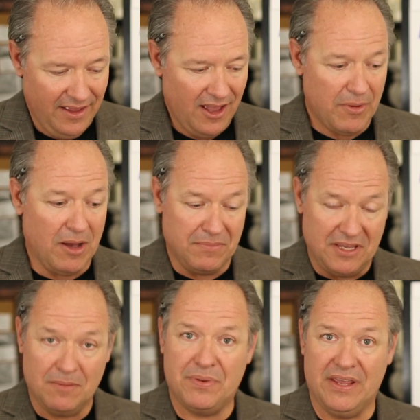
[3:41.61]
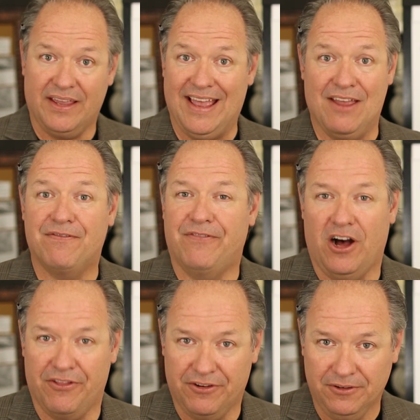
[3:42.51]
about me being a
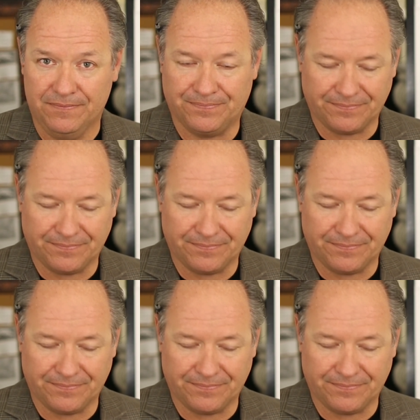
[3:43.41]
father,